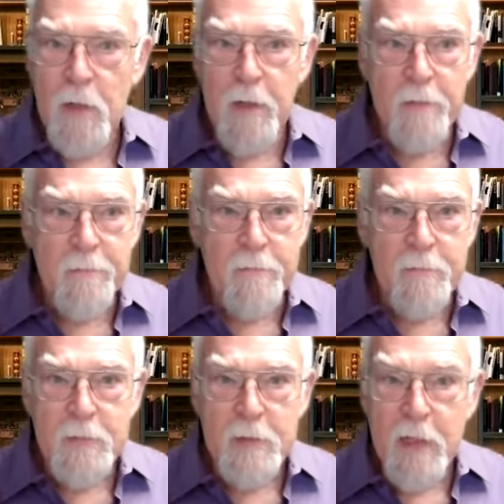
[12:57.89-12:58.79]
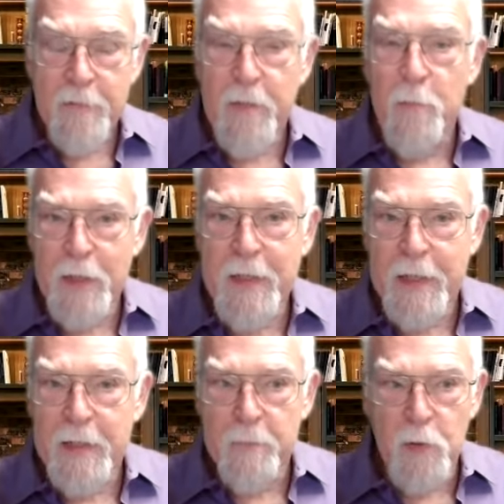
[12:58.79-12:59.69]
Um, if I'm
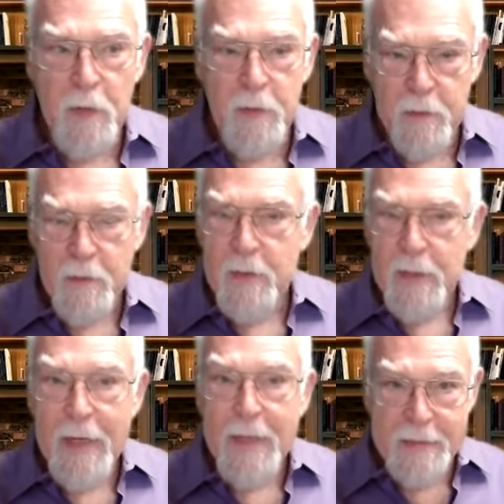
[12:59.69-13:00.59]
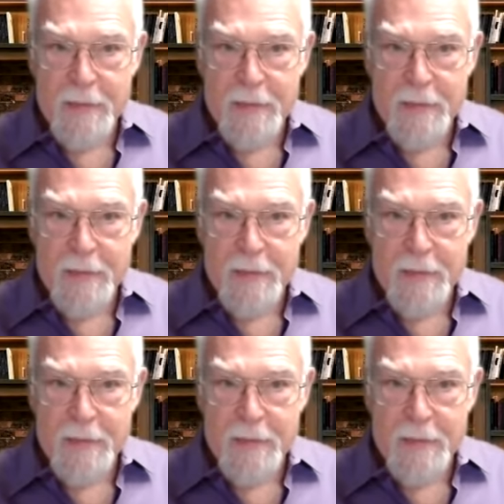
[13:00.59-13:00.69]
looking at a book, I